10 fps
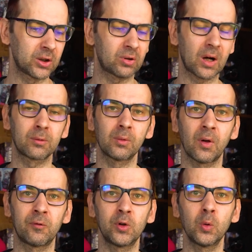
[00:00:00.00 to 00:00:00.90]
trucks
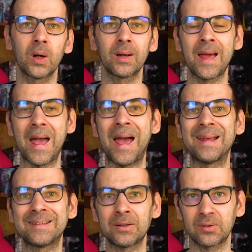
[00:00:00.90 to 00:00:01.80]
with fuel,
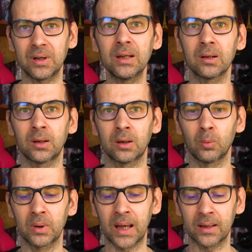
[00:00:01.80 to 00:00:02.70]
and that's it that you
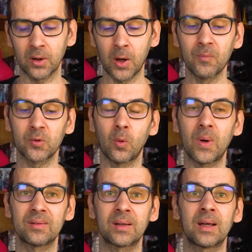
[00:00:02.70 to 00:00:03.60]
will get. So
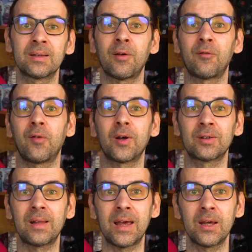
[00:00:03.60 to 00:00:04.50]
once again, the
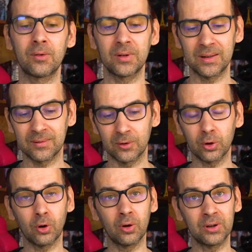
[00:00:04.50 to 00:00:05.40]
third layer is
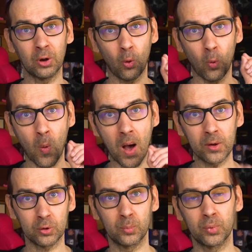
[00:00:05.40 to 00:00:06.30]
not only
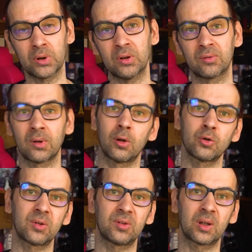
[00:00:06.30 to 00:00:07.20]
where you put these
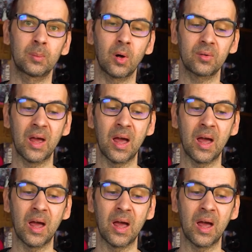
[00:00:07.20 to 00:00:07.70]
logistics blocks,